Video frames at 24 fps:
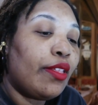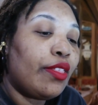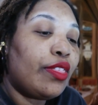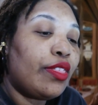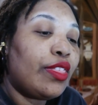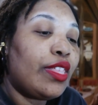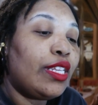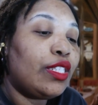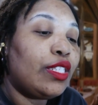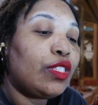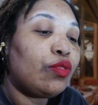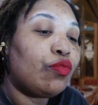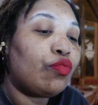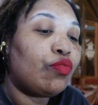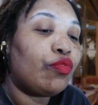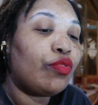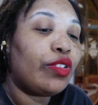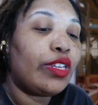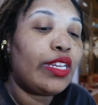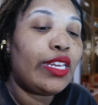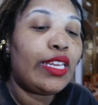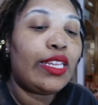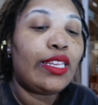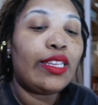this
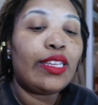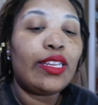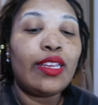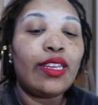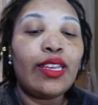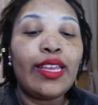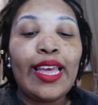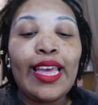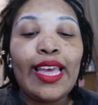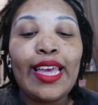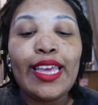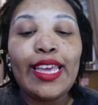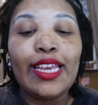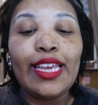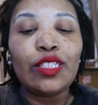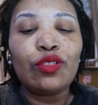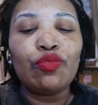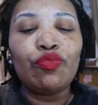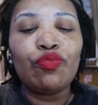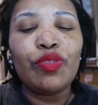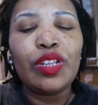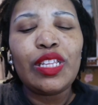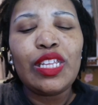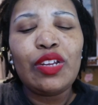ring.
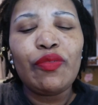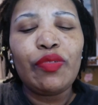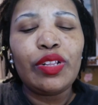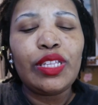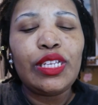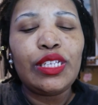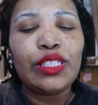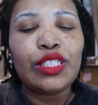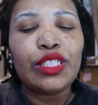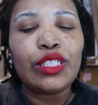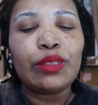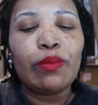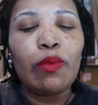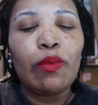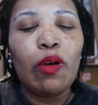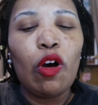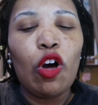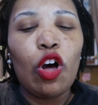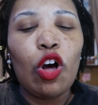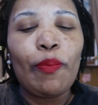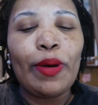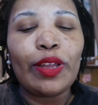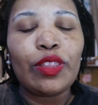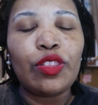It's really, really
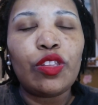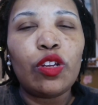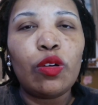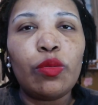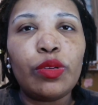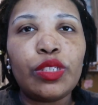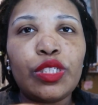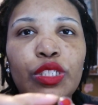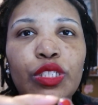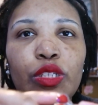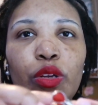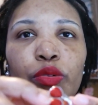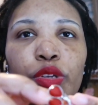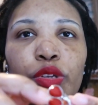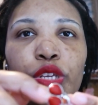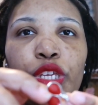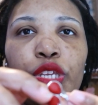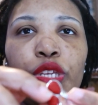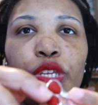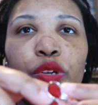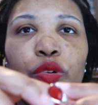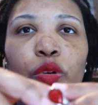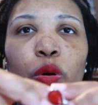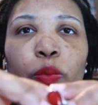small, but I thought it was so
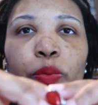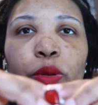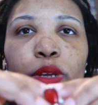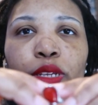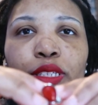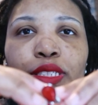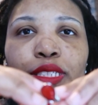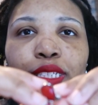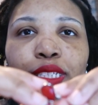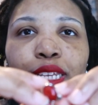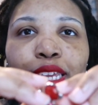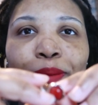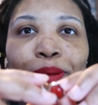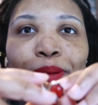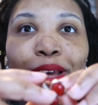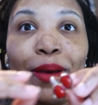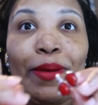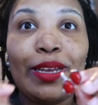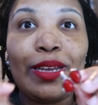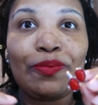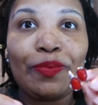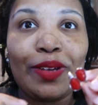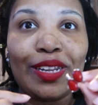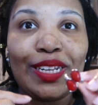cute. Hope you can see it. Look
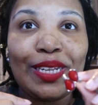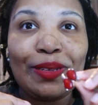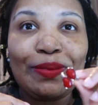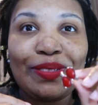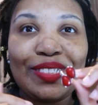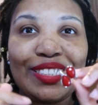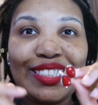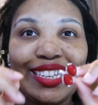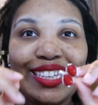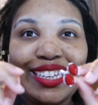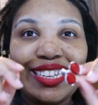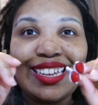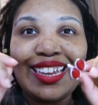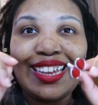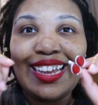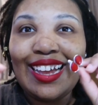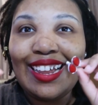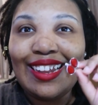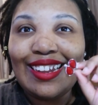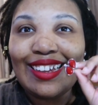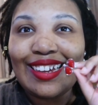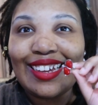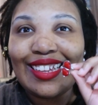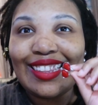how much my lipstick.
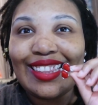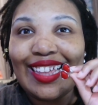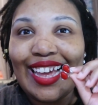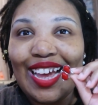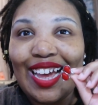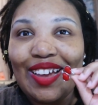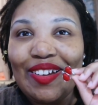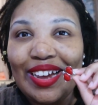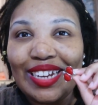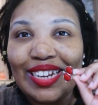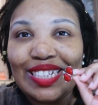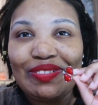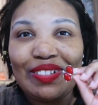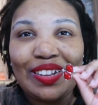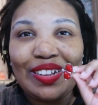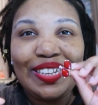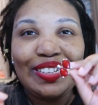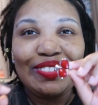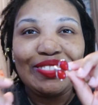Look at that. That's my